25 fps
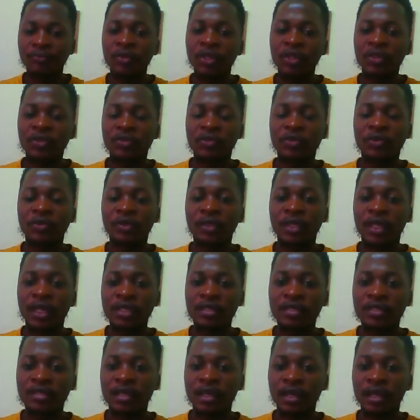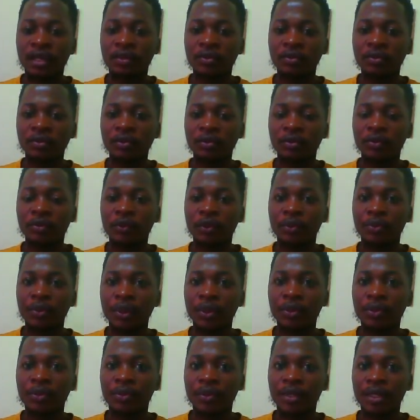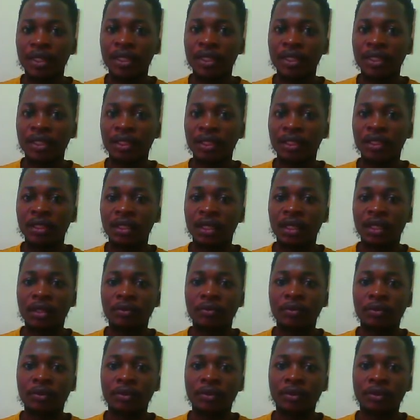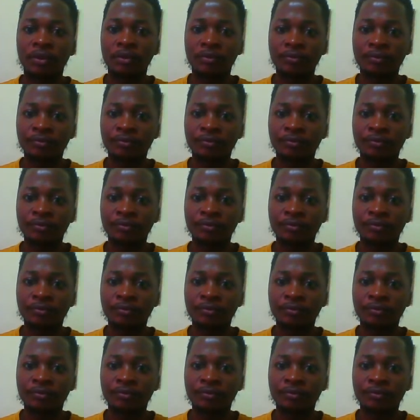So next now we'll be creating our